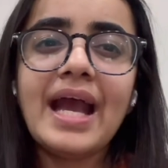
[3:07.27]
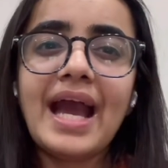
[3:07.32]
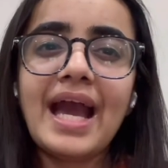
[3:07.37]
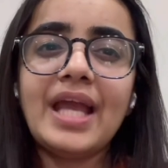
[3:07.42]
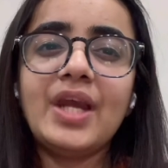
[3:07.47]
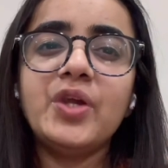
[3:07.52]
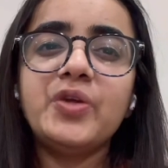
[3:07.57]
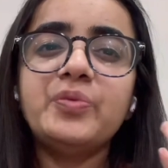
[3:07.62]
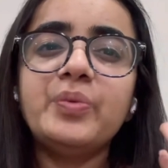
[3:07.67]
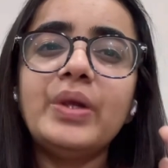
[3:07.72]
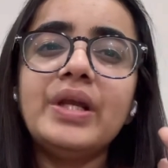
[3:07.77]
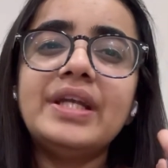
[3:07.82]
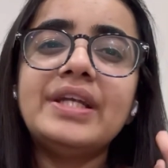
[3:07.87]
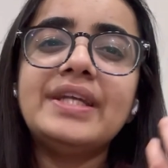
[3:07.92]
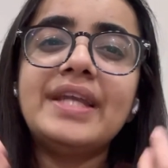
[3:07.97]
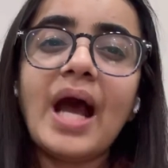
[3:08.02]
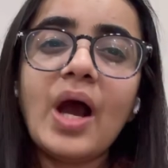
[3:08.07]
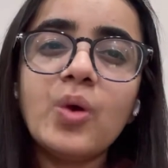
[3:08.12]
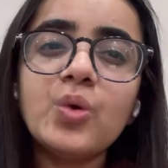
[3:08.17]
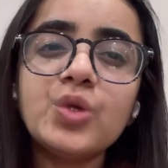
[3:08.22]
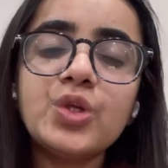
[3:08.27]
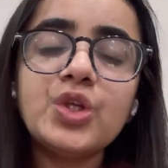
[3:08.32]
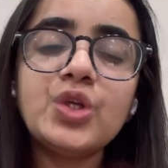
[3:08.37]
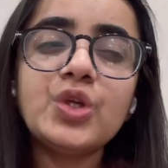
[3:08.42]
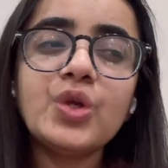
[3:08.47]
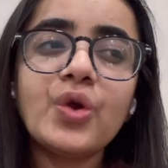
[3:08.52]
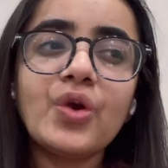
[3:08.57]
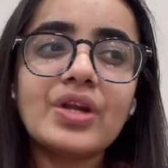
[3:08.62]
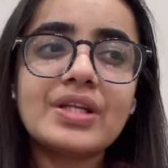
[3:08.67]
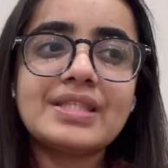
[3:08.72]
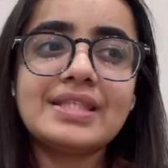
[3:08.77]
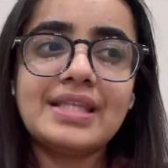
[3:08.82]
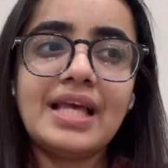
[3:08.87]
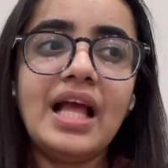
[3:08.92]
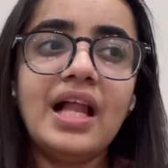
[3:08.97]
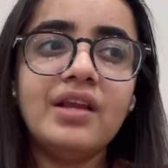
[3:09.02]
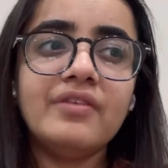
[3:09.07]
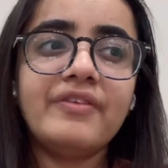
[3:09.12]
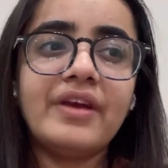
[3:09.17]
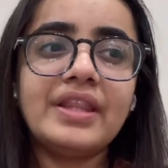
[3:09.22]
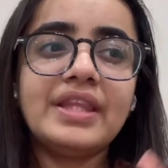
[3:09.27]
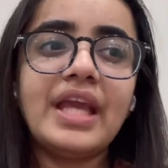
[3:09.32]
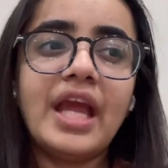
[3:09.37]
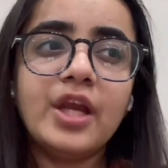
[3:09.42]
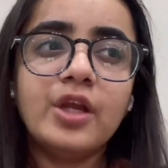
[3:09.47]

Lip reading: and it will doubt yourself at the